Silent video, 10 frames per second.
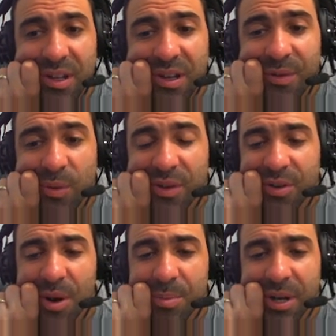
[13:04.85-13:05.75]
If it was an
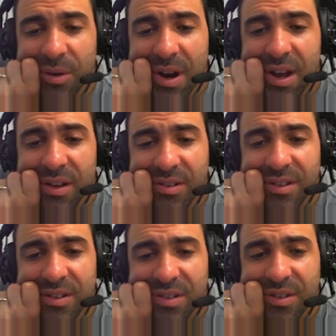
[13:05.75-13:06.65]
opening round,
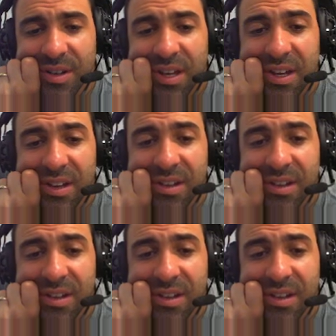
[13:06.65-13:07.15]
okay.